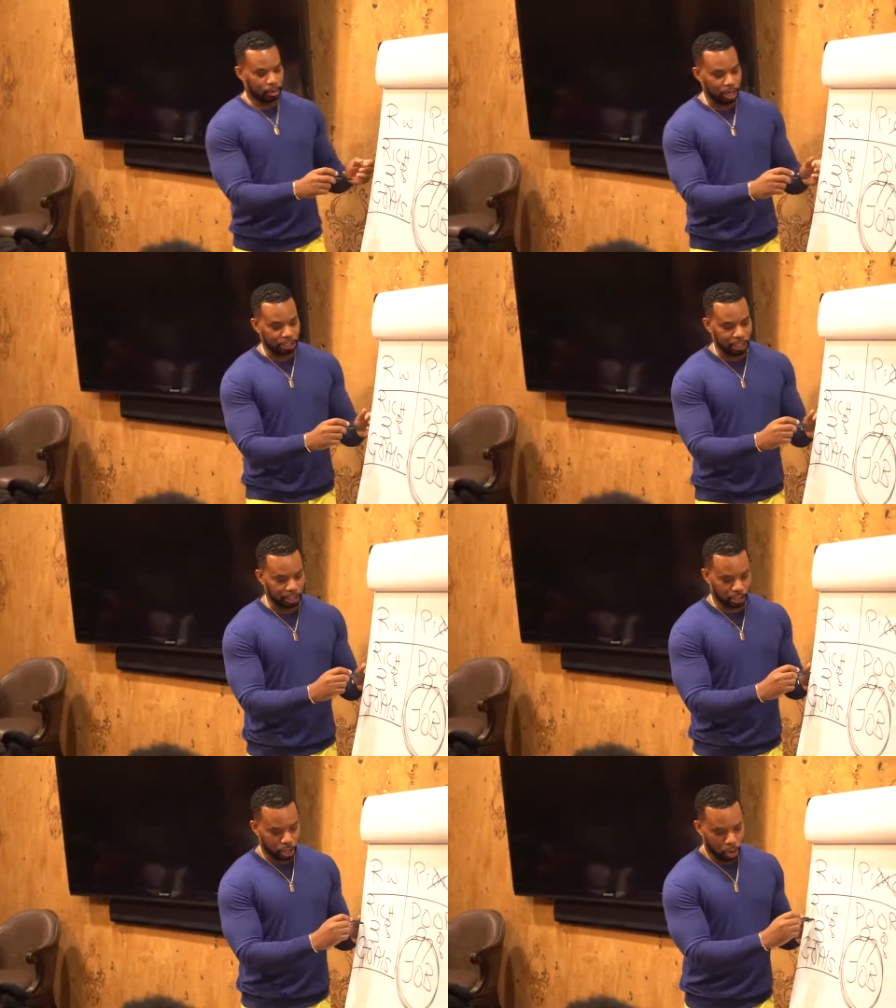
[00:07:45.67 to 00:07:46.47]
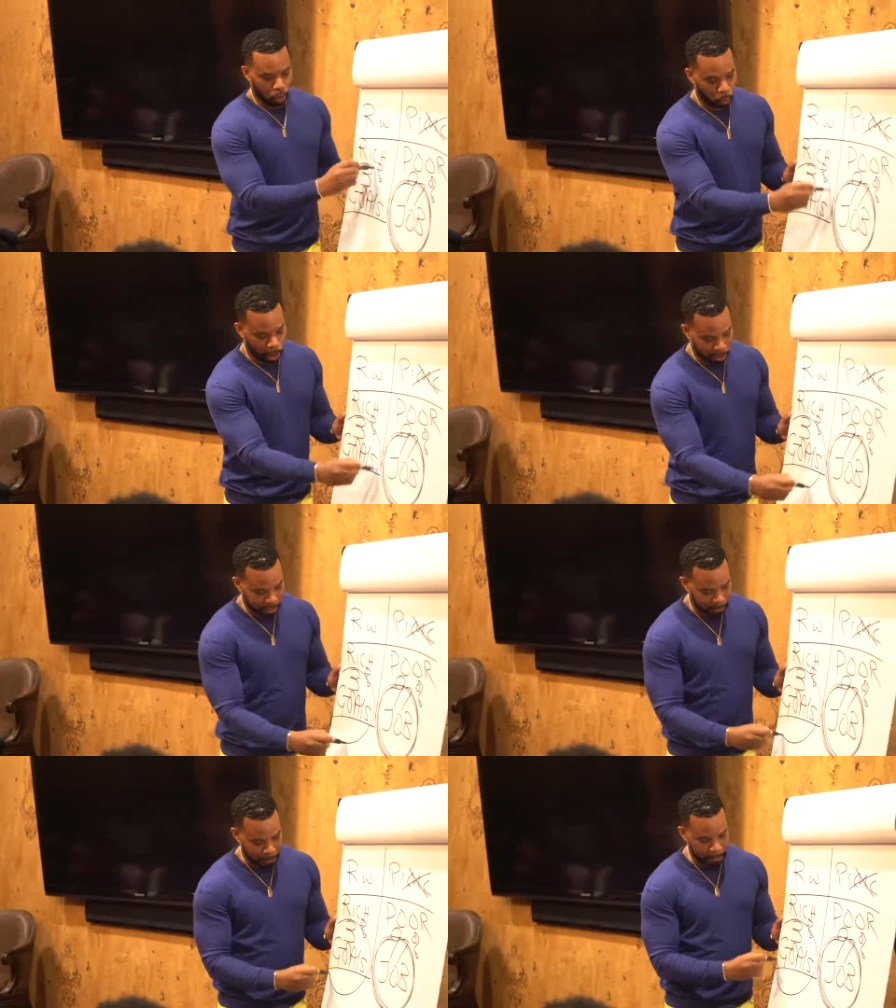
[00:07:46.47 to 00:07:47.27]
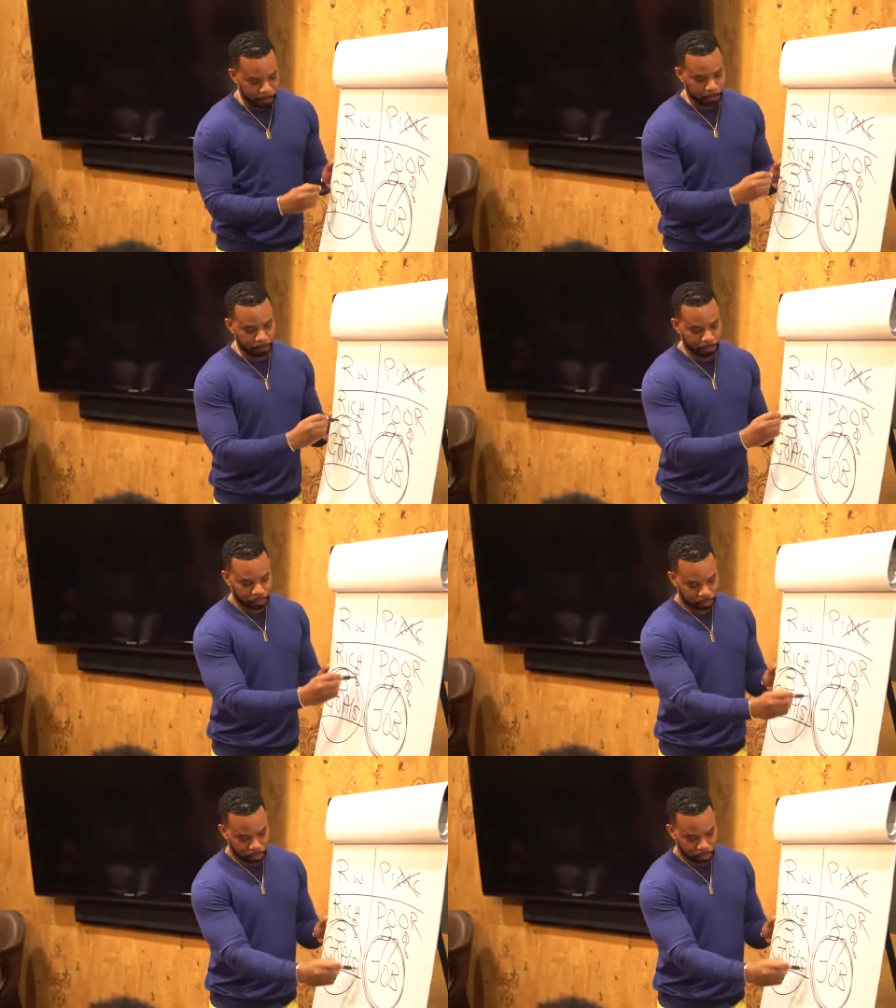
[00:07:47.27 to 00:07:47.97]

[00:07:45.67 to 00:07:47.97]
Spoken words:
Watch this. Wealthy people,